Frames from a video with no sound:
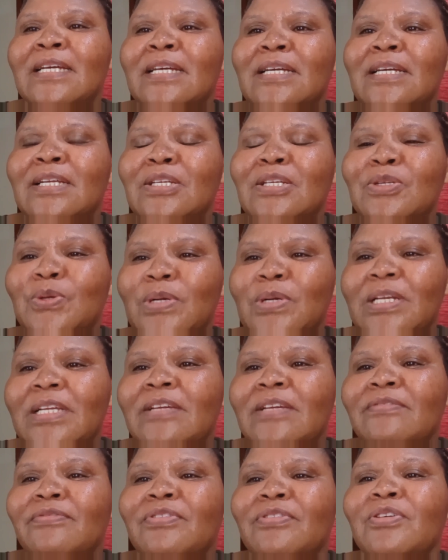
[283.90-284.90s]
to
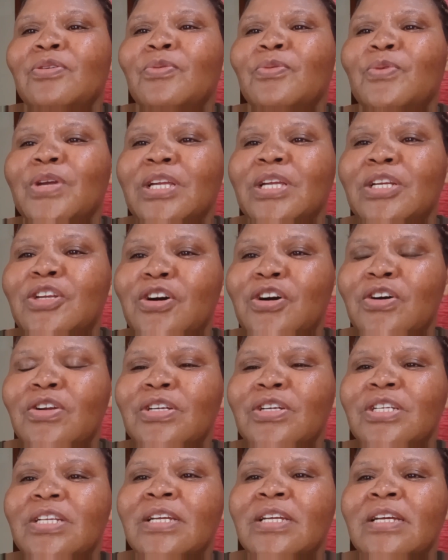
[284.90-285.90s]
live. We
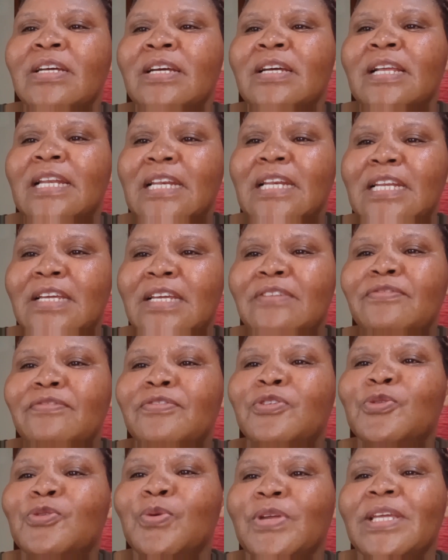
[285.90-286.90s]
don't
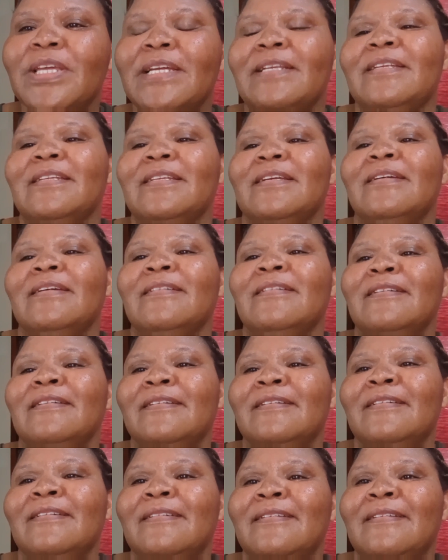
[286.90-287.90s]
live to eat.
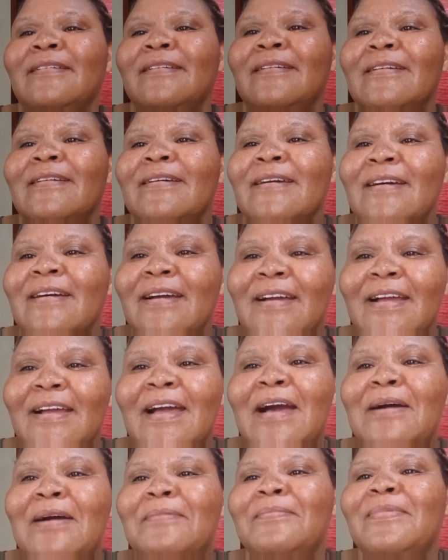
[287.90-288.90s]

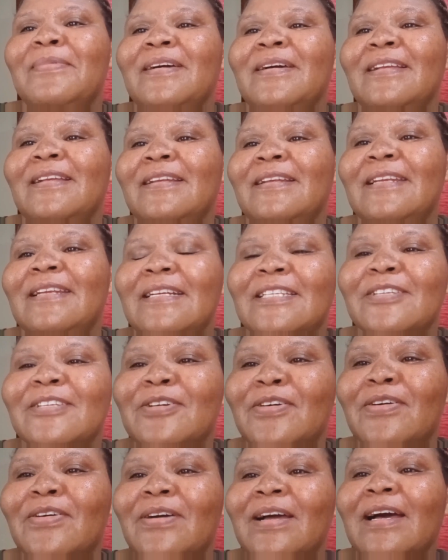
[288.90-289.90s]
Come, let's
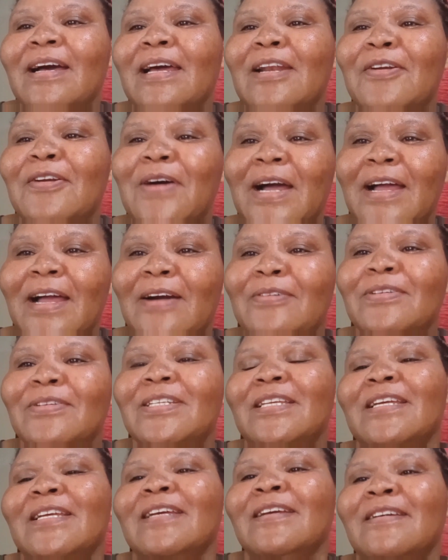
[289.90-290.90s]
go and work
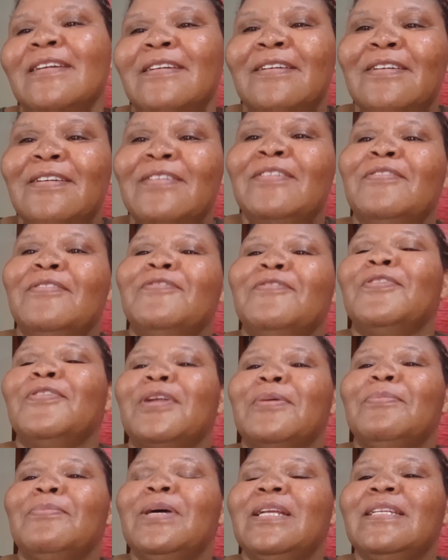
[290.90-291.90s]
out for
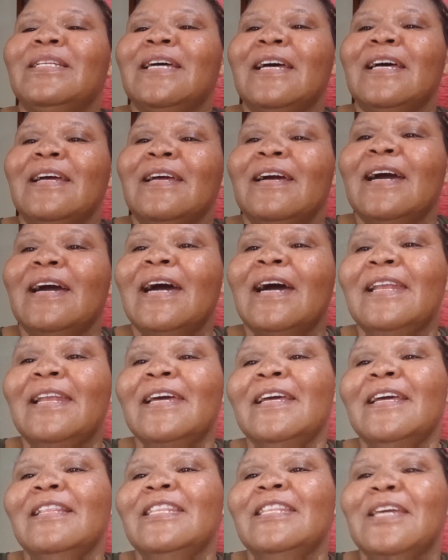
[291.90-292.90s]
a better and
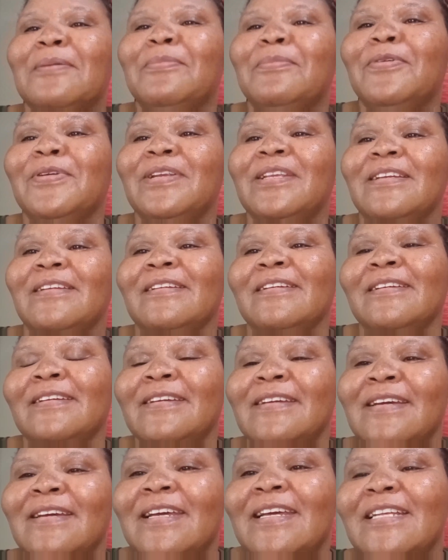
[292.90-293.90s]
healthier body.
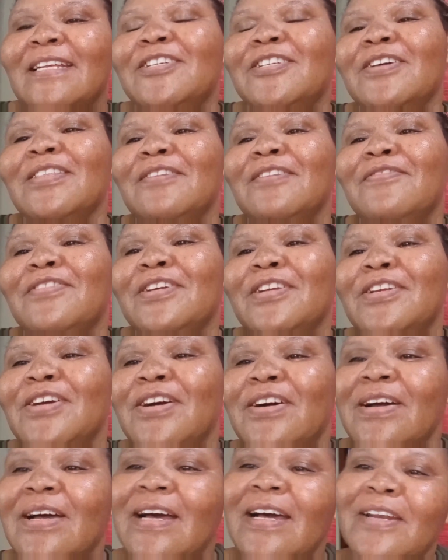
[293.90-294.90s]
Enjoy the
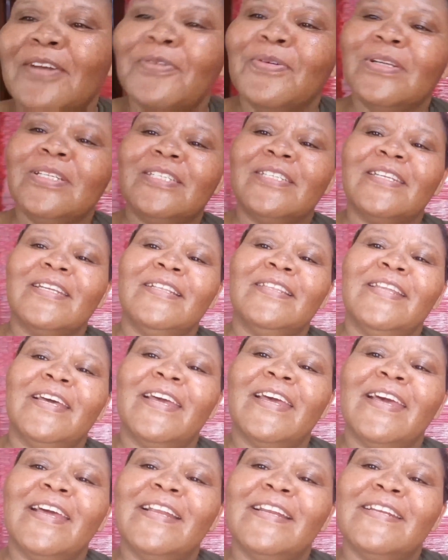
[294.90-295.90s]
video and watch till
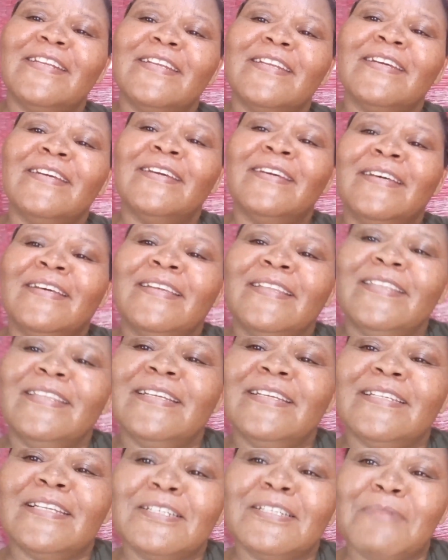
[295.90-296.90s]
the end.
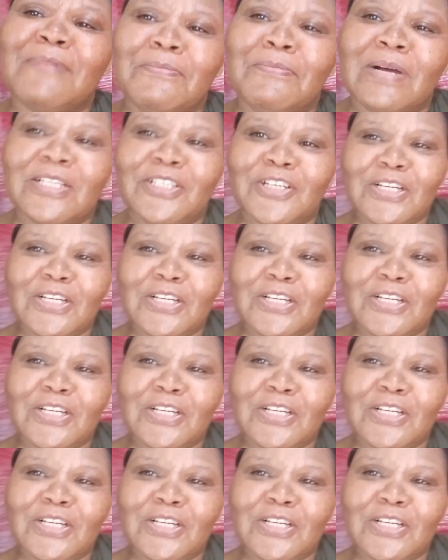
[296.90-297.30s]
This is Mama Joy